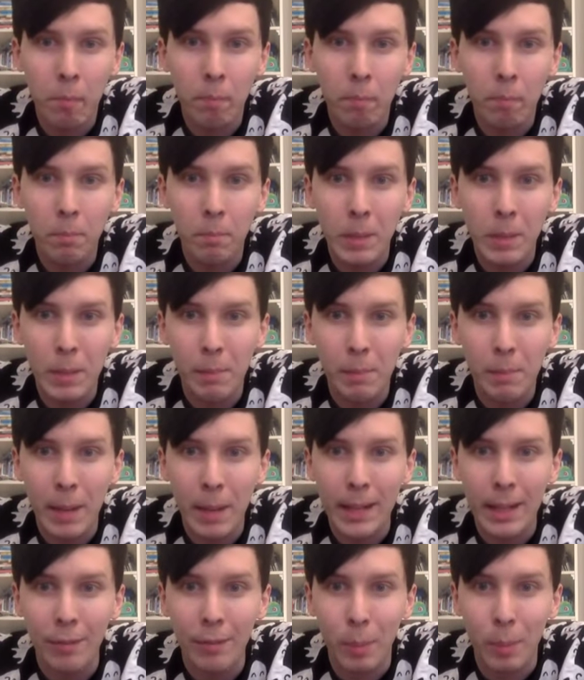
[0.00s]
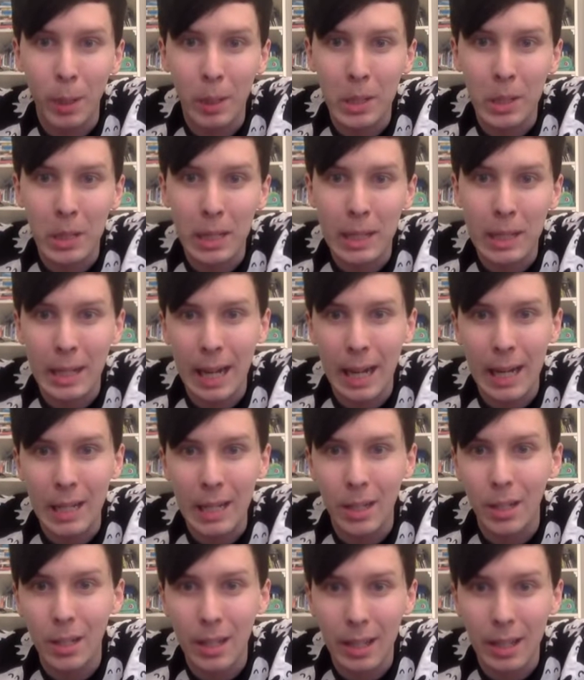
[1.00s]
Did Beck give birth to this
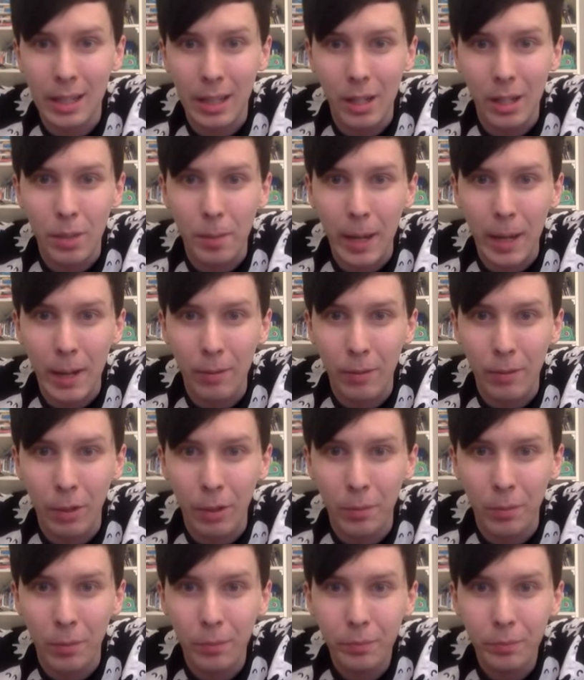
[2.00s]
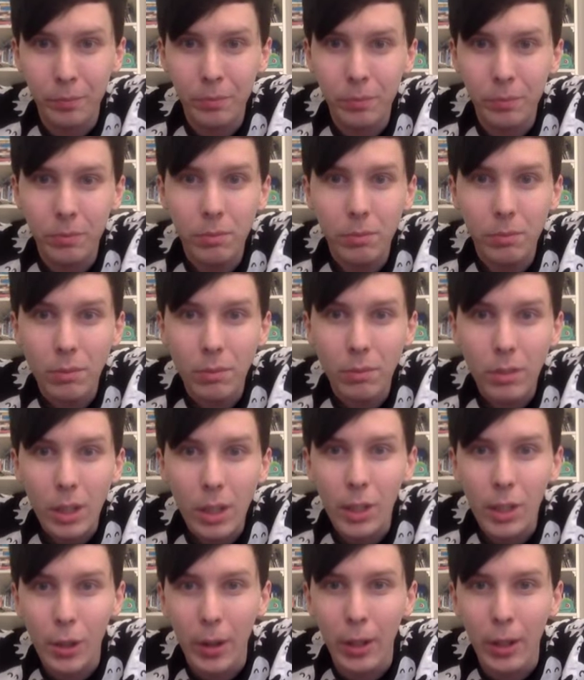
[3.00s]
cactus? That sounds painful.
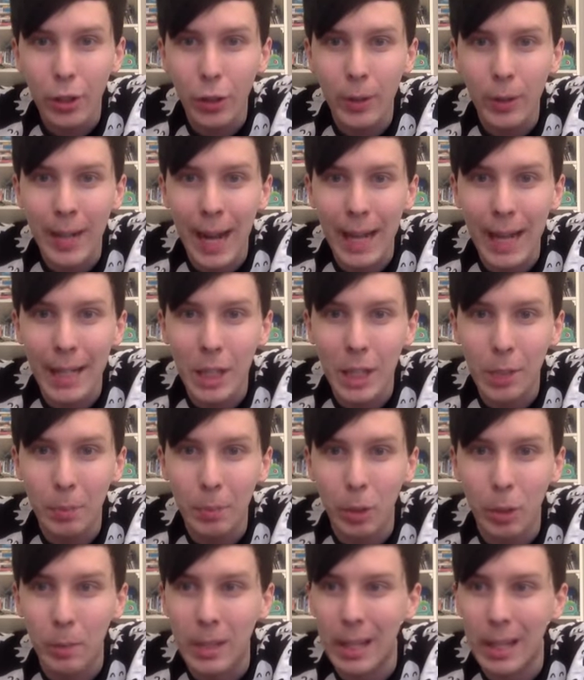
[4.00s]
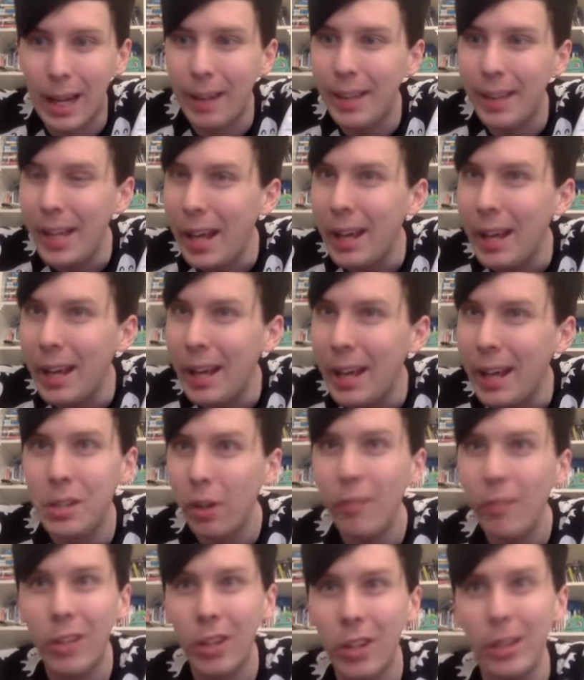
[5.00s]
It's going through cactus puberty. I think it is. None
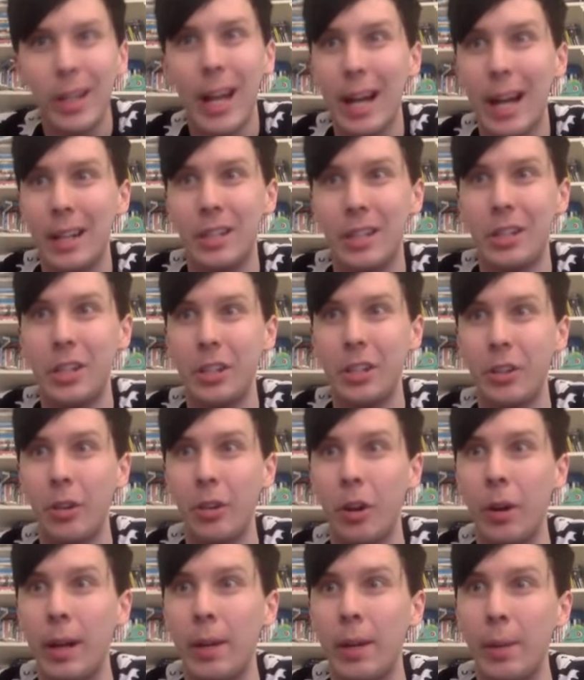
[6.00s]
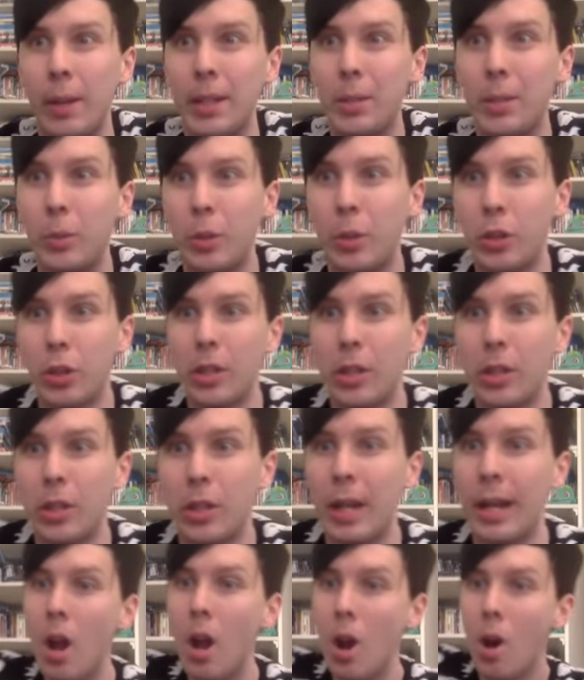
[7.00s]
of the other cactuses are growing, but this one's just like,
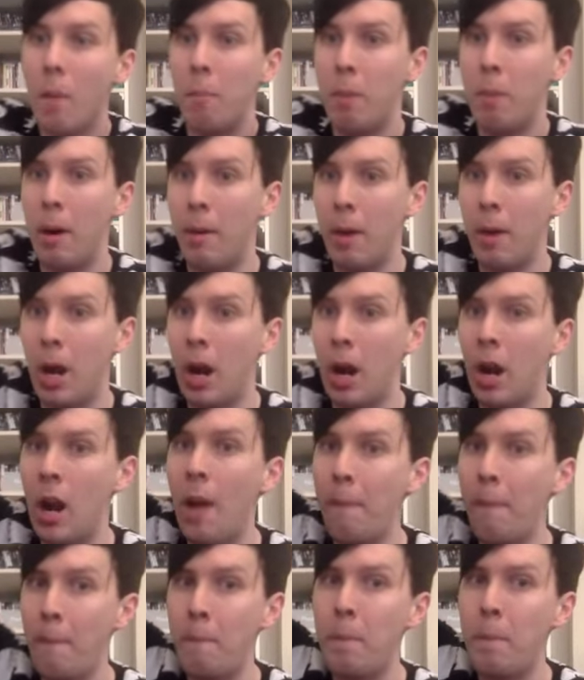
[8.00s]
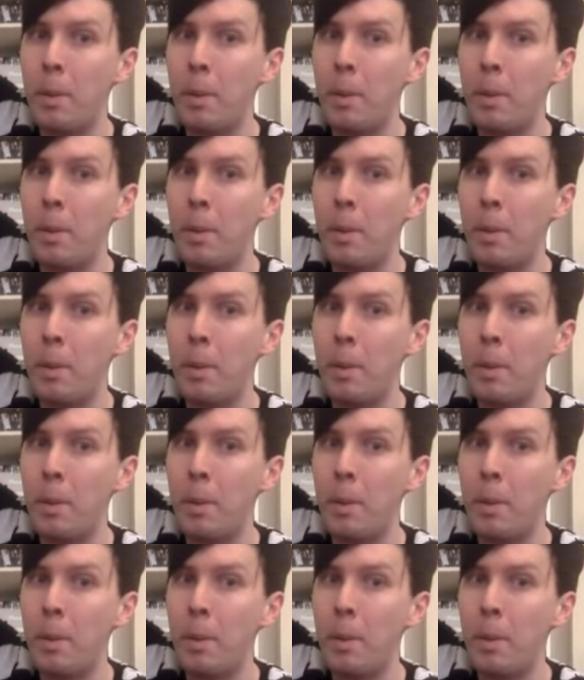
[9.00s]
lump.